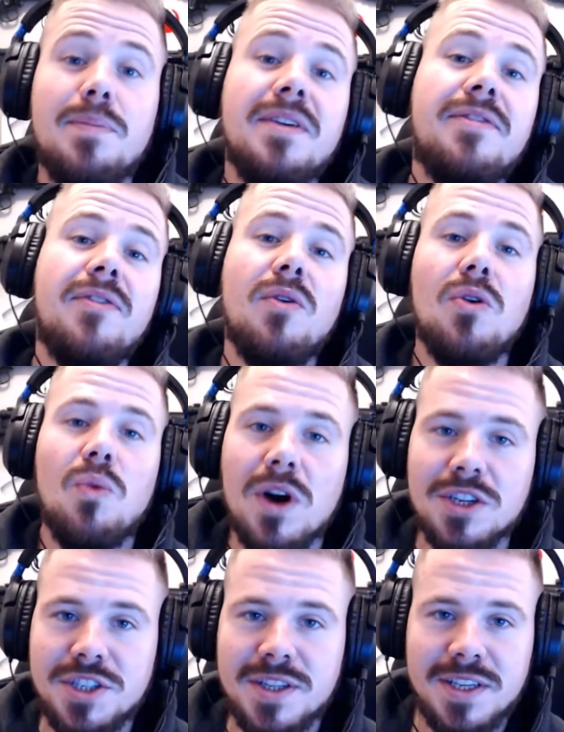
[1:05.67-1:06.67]
Before
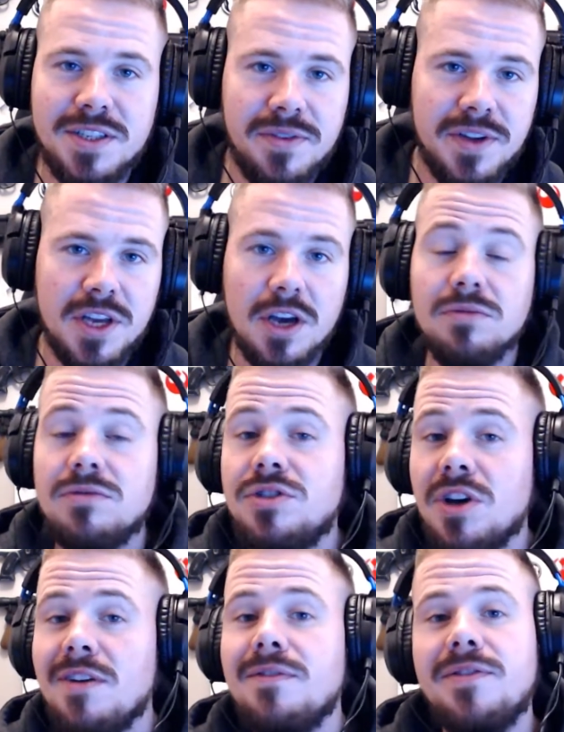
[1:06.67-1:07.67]
watching this video,
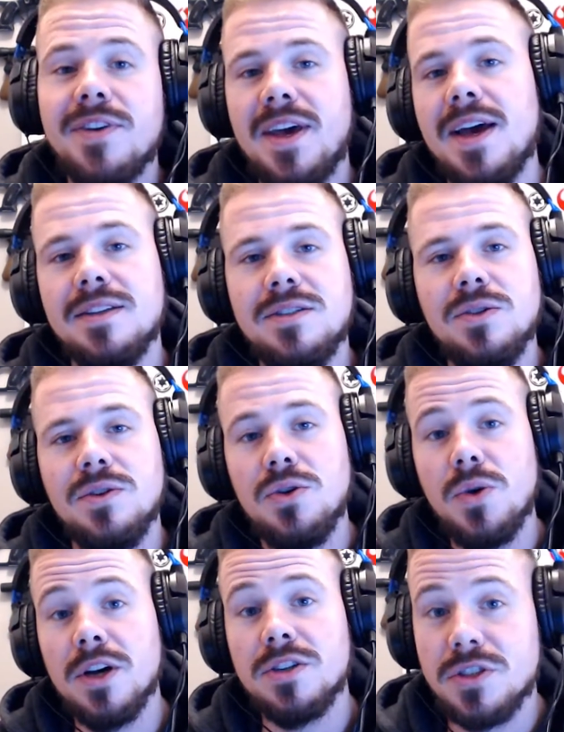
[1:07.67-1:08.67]
don't forget
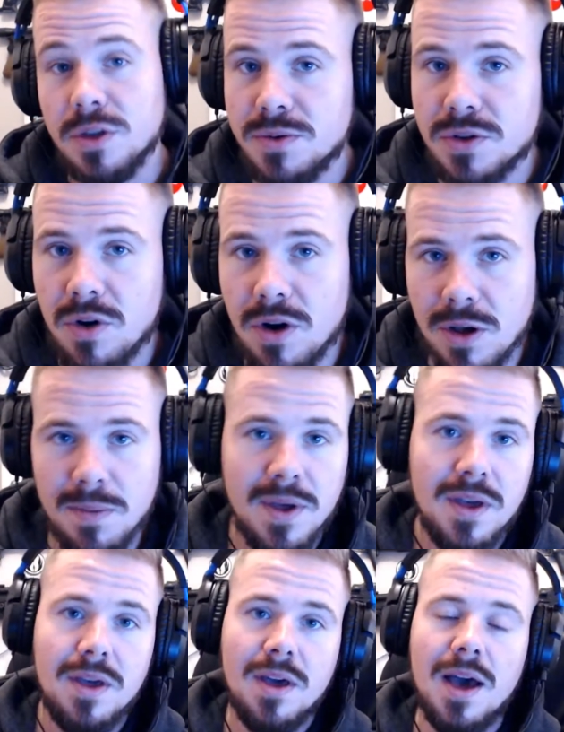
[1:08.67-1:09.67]
to subscribe
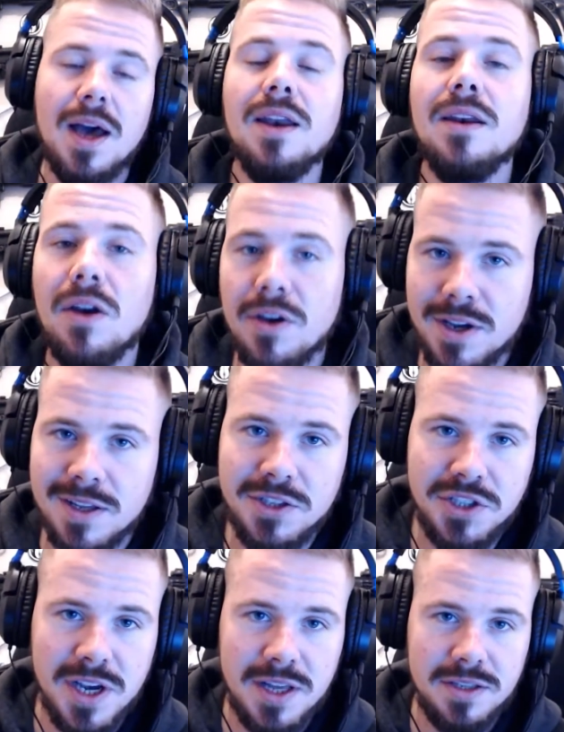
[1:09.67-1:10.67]
and like and
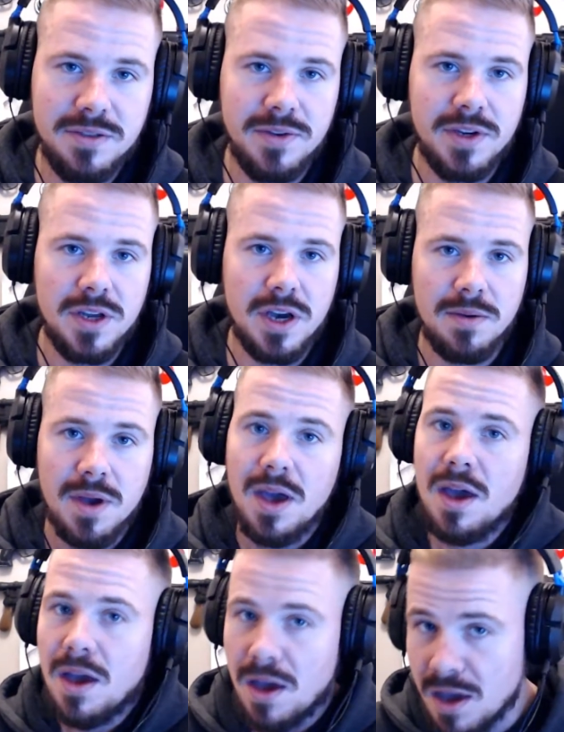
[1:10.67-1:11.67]
share this video
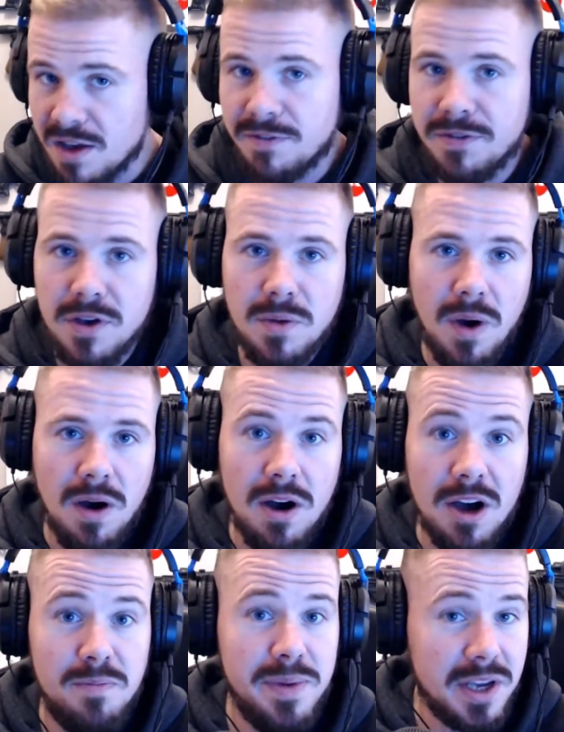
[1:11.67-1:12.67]
if you
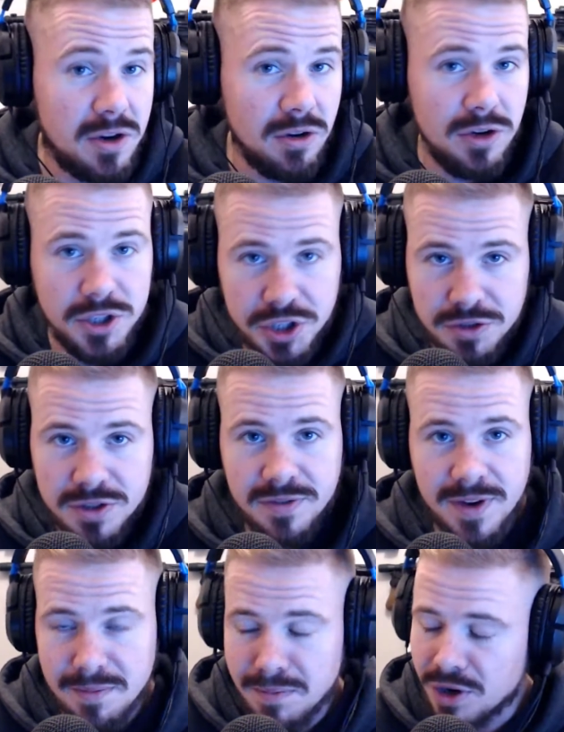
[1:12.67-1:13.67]
are a big Call of Duty
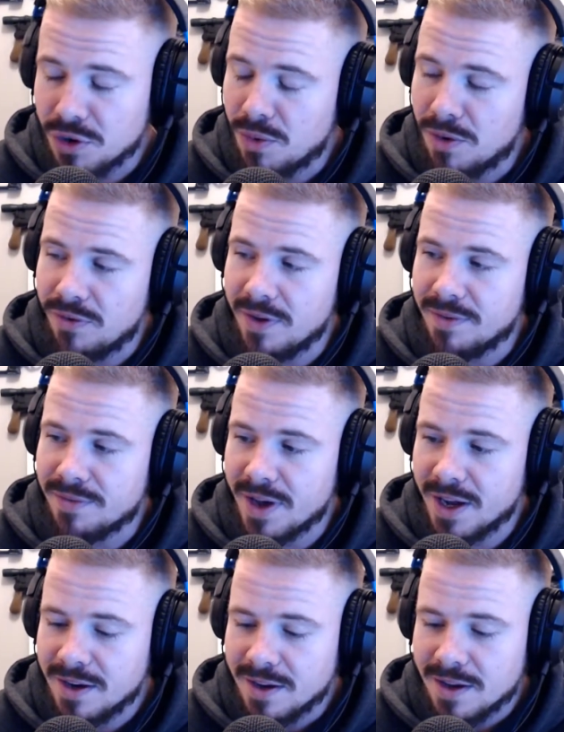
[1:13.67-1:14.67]
fan, Modern Warfare
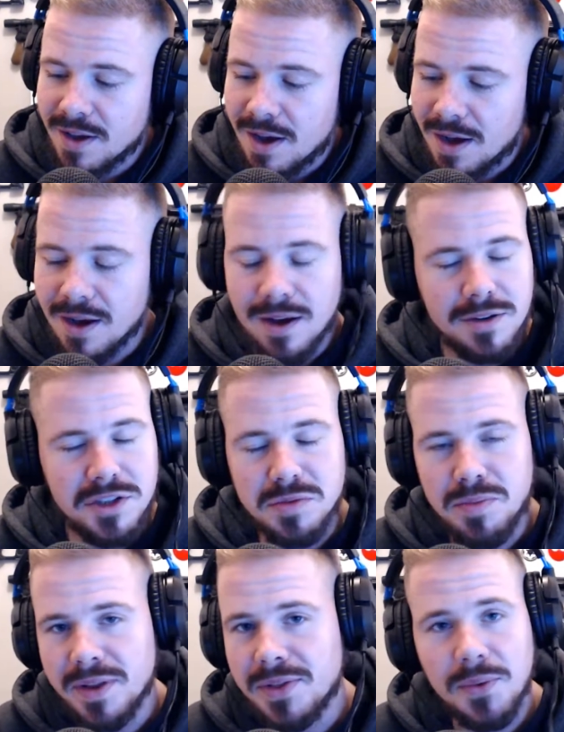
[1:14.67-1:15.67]
fan, and
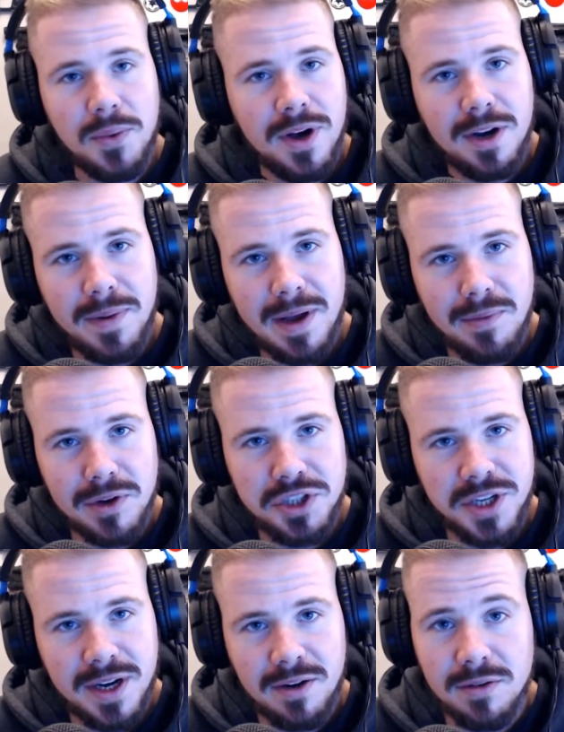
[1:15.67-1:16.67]
spread the word about my
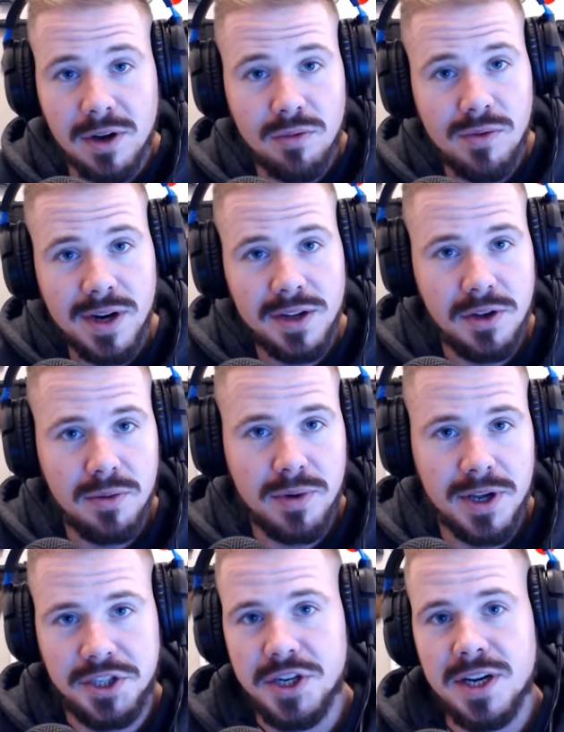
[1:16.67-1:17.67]
channel. I really do
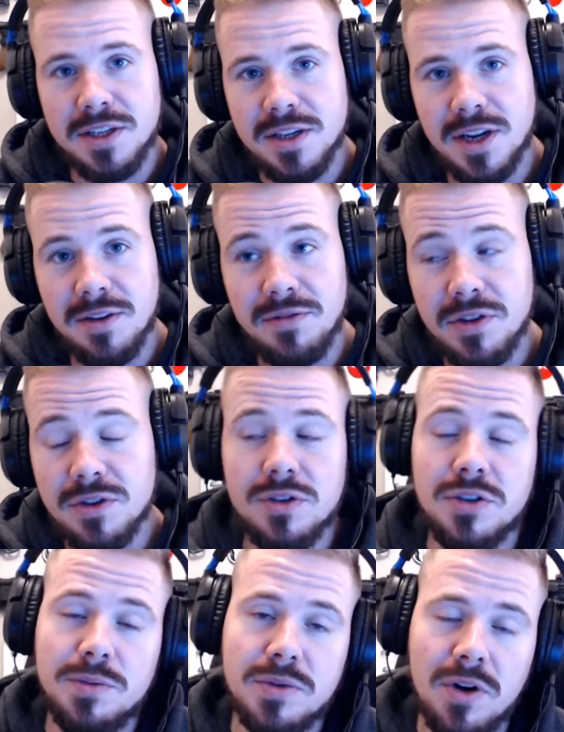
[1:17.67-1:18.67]
appreciate it. And if you do
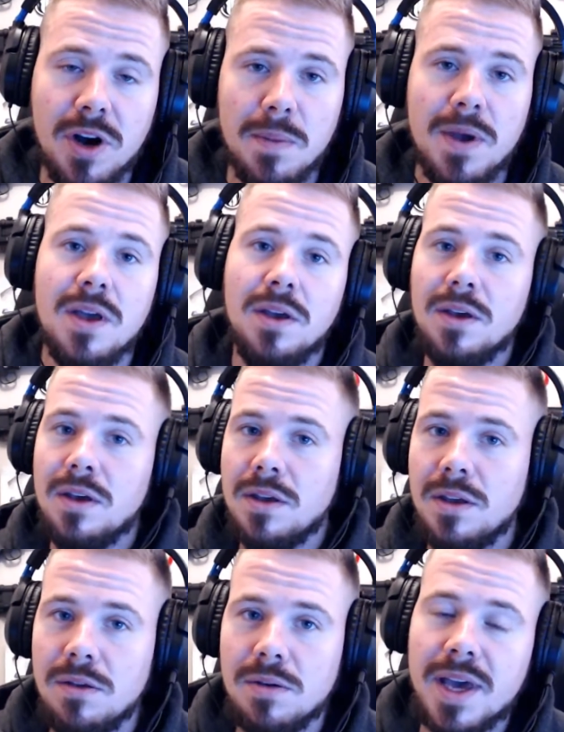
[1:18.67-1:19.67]
subscribe,
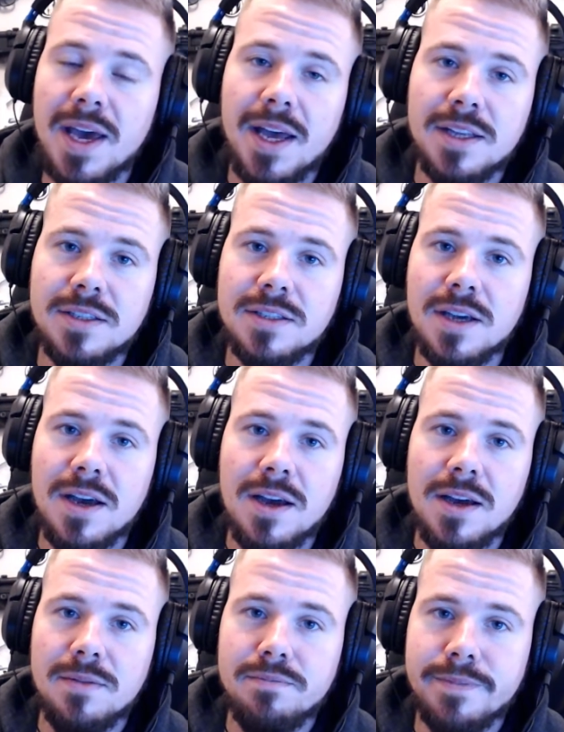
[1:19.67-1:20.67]
you get
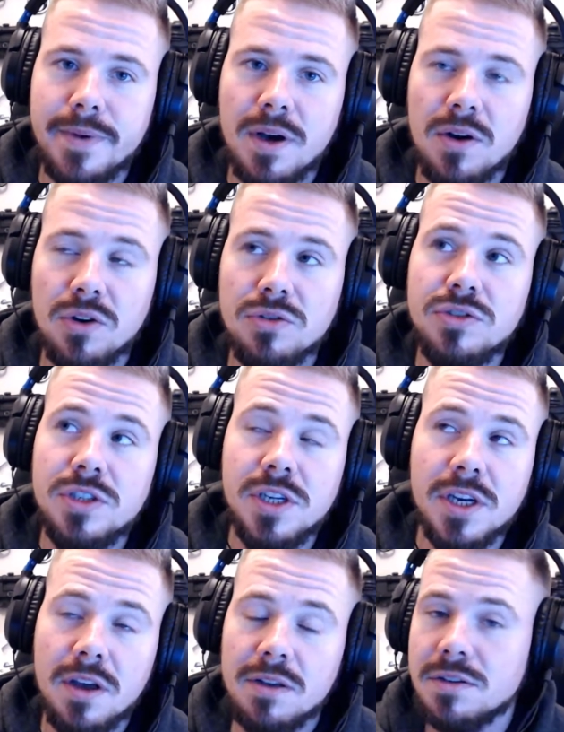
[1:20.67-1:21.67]
100
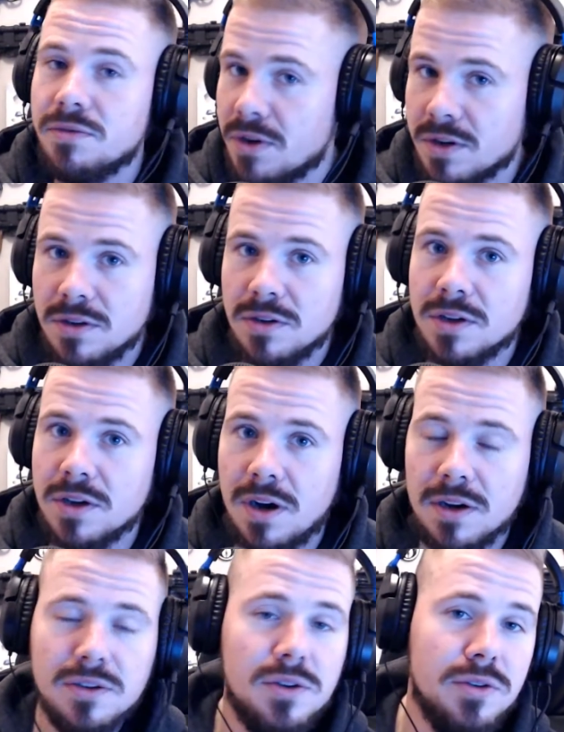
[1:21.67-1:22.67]
years of good luck
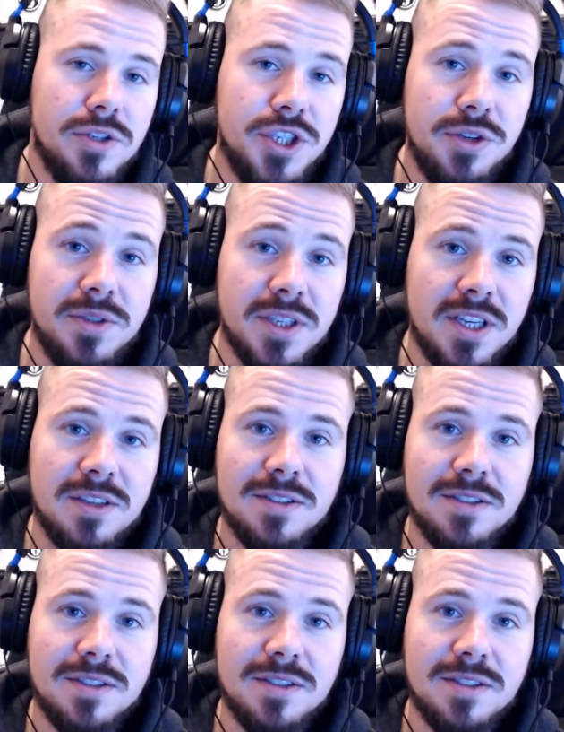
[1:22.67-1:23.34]
on Call of Duty.